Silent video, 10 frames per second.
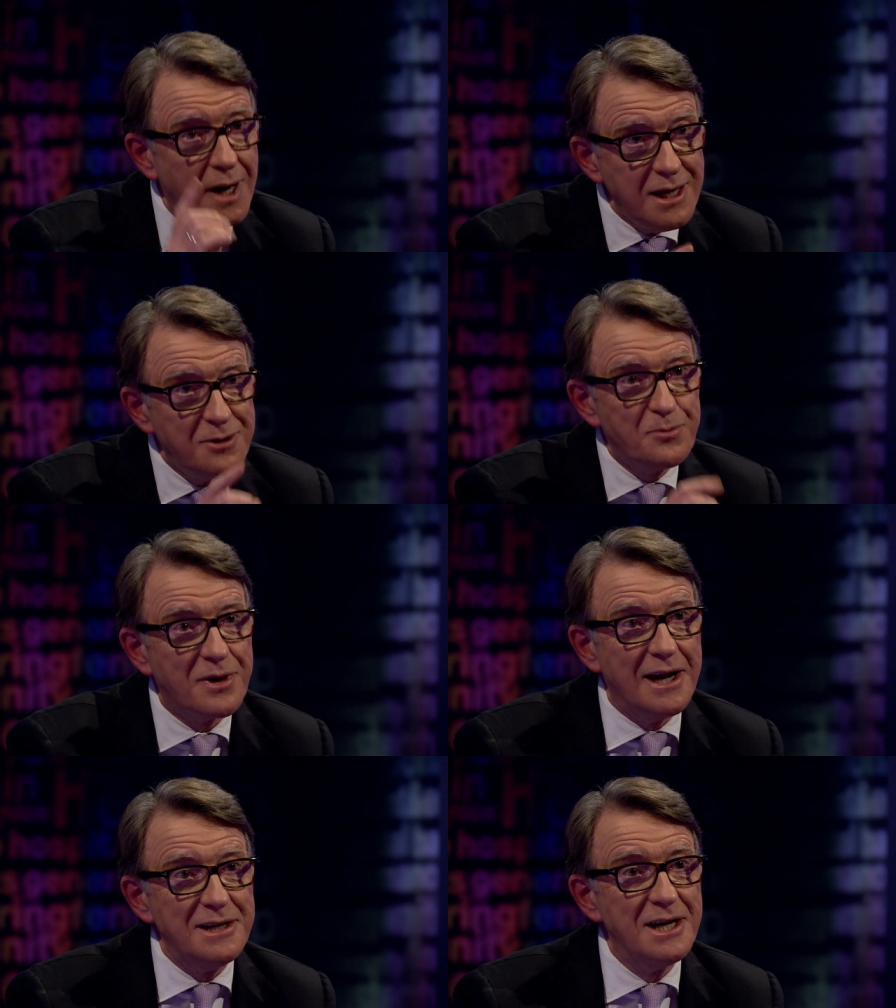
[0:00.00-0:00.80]
And my
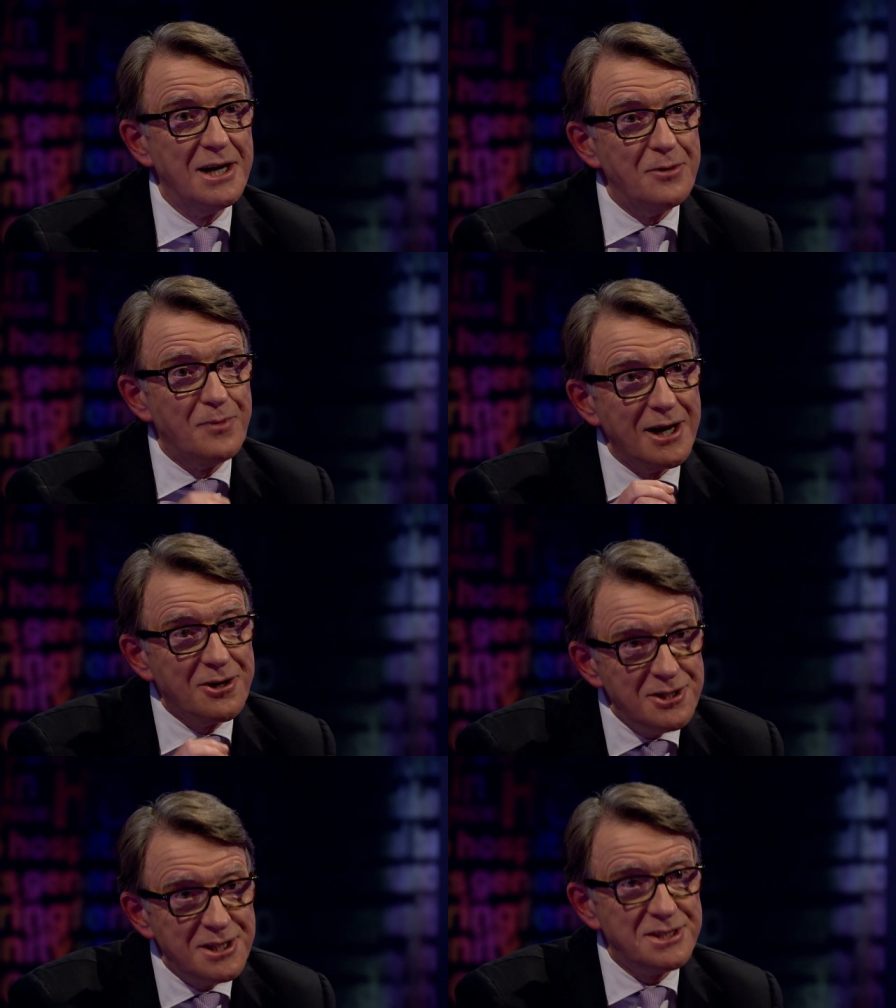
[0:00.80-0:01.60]
complaint and
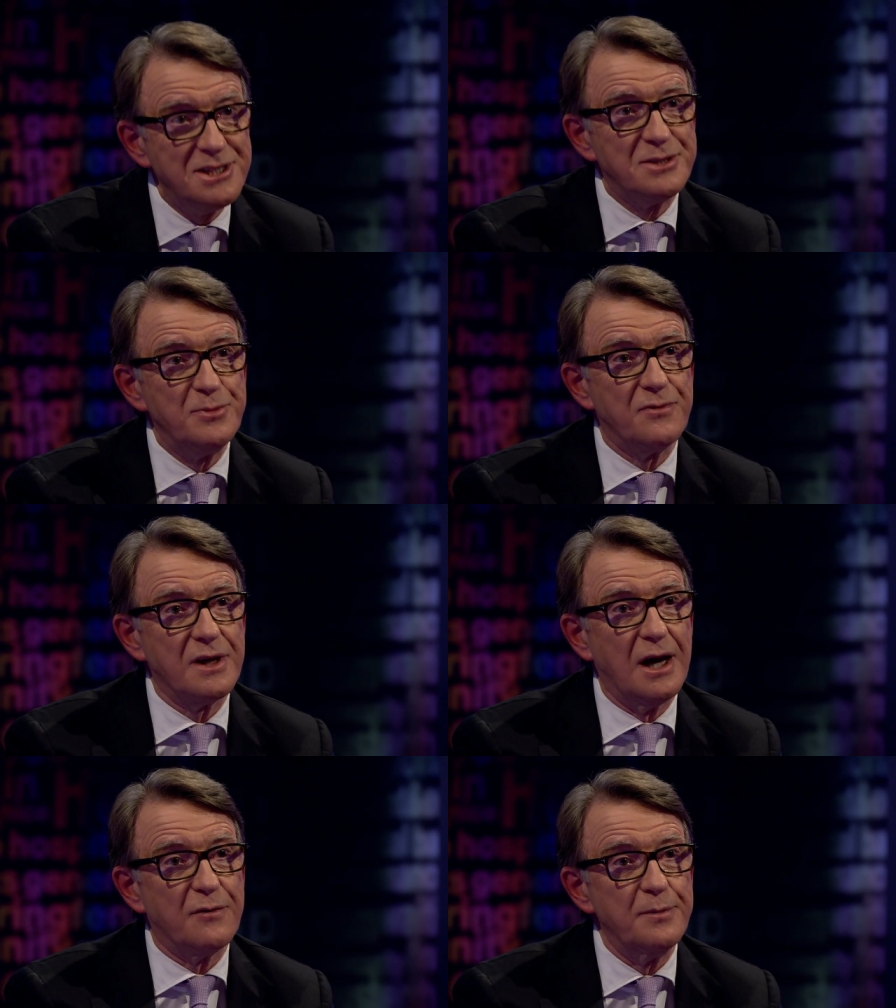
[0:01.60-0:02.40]
my
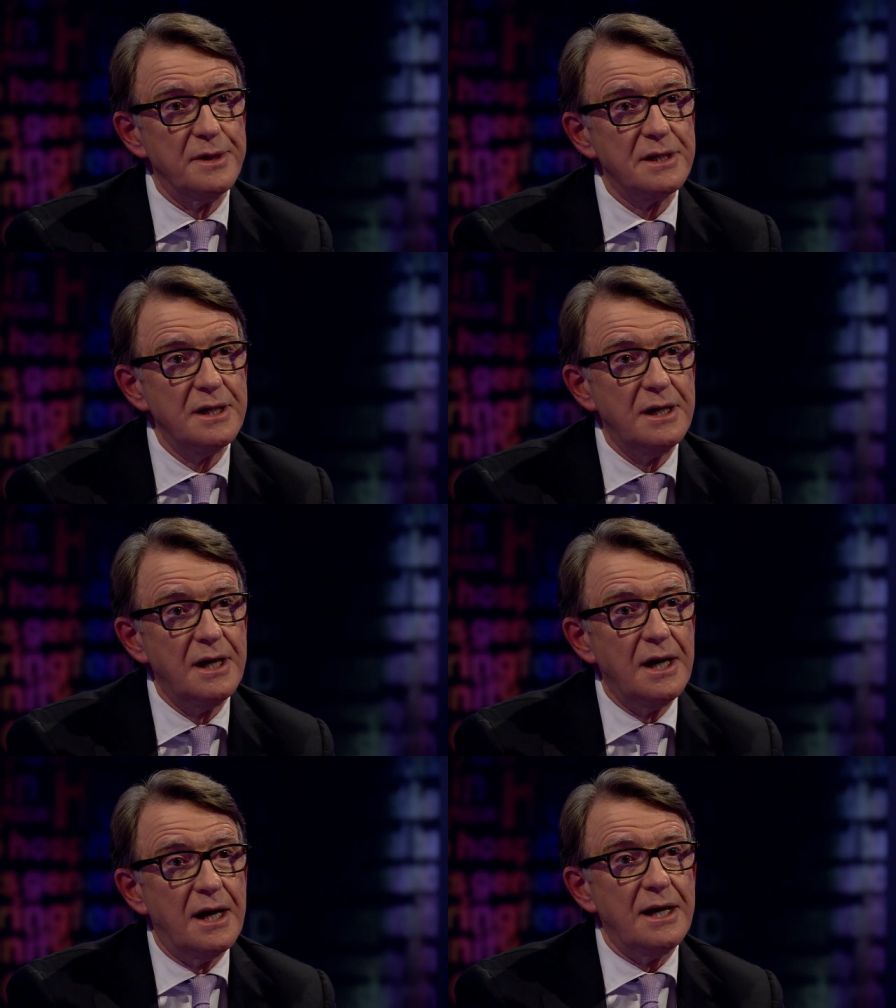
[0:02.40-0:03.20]
criticism of the government
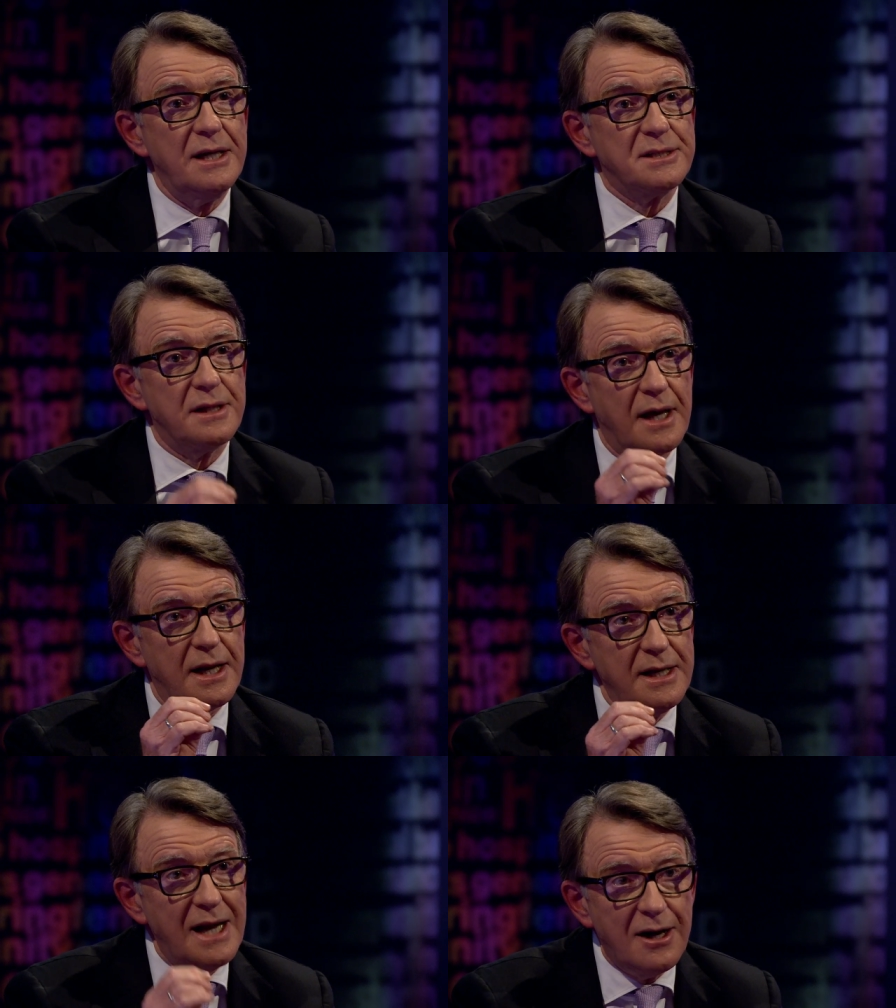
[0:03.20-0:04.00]
is
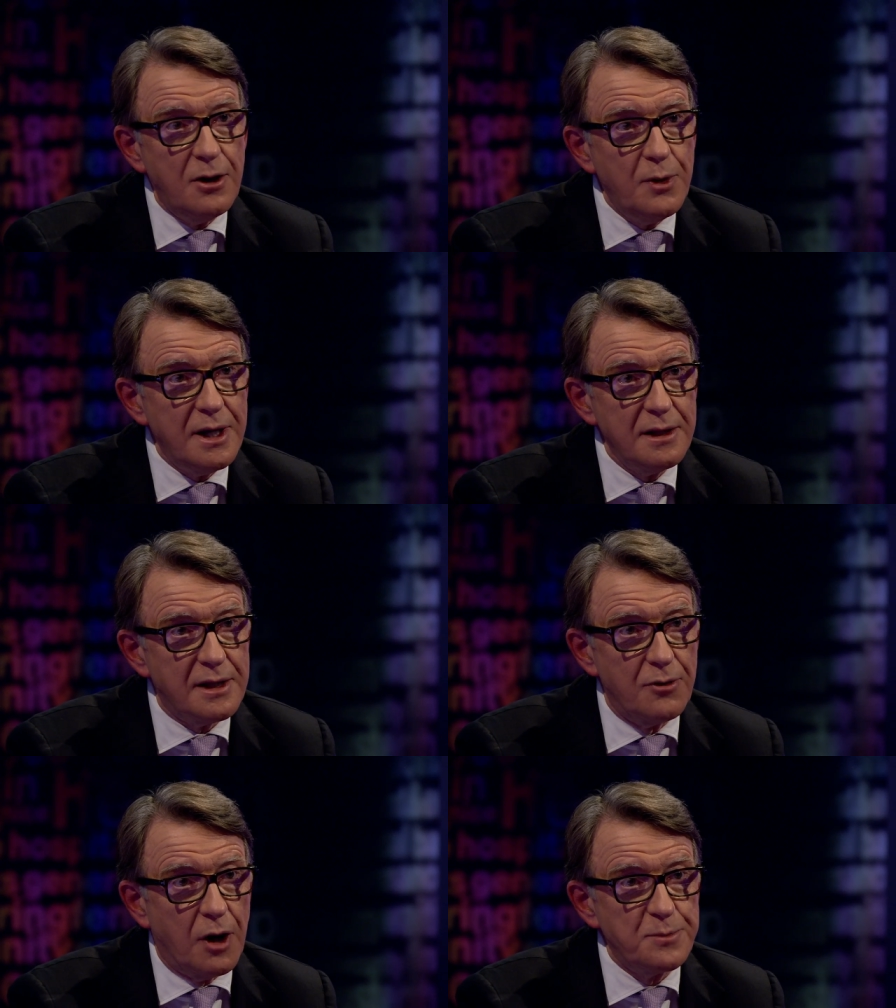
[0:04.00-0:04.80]
that they're
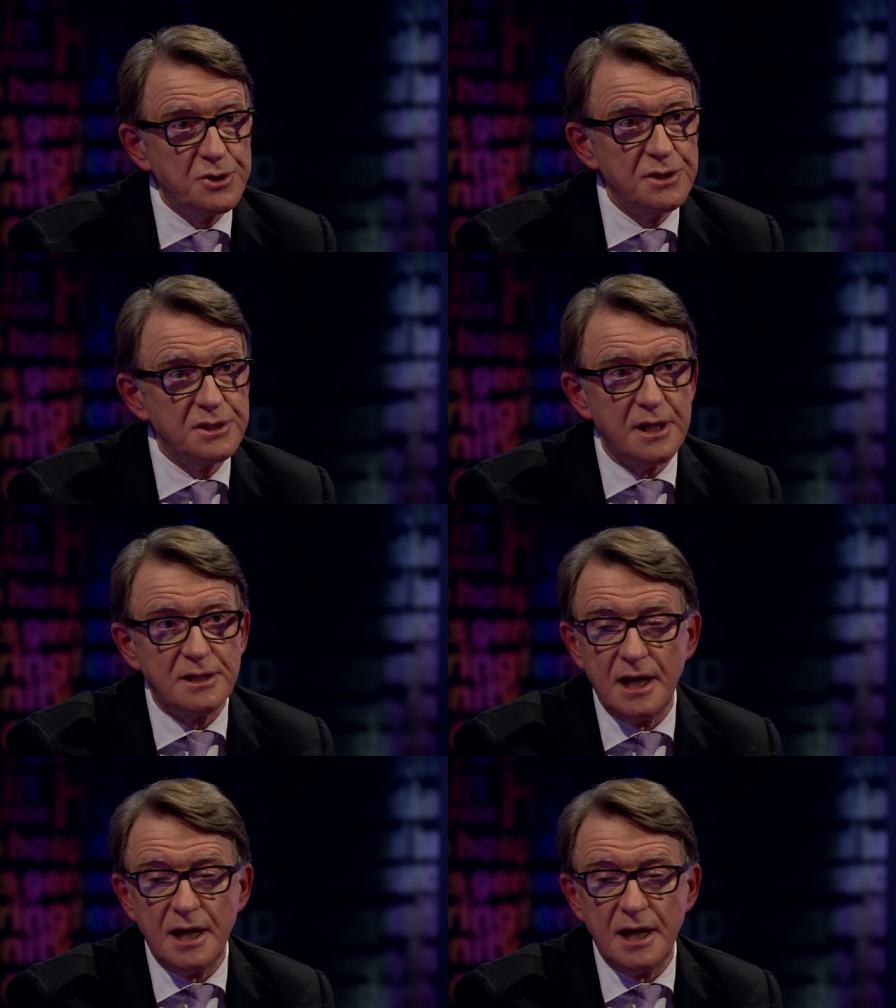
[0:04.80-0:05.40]
narrowing their options,